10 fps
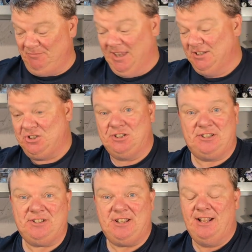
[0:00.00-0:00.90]
It's
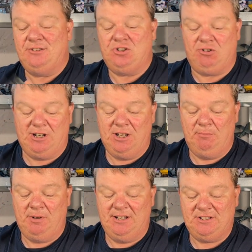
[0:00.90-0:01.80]
just the standard trigger,
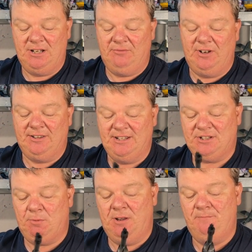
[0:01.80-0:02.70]
but it's lovely.
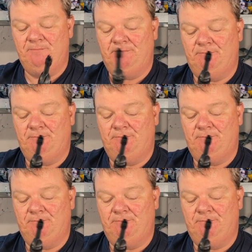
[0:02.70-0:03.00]
This one,